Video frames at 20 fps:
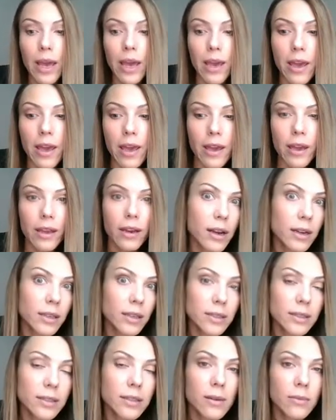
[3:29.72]
and
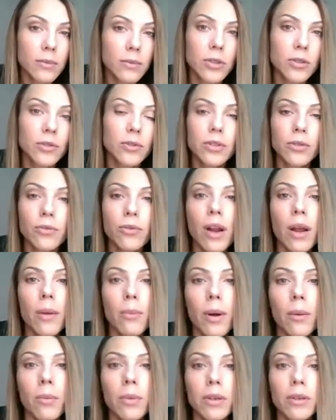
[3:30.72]
asked them to
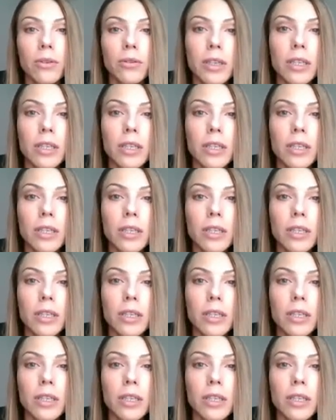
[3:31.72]
describe public